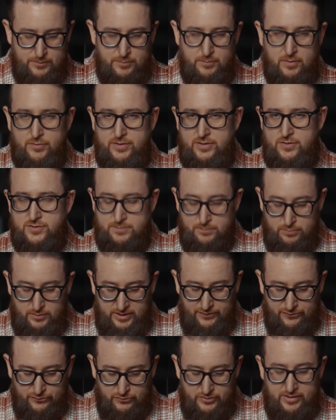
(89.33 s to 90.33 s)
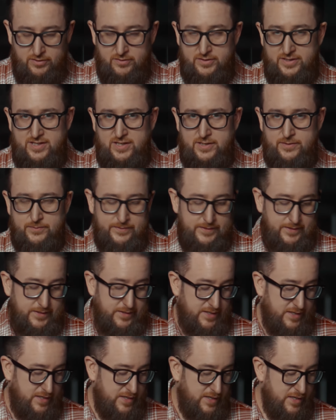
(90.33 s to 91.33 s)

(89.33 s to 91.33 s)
you might want to use some break free or any kind of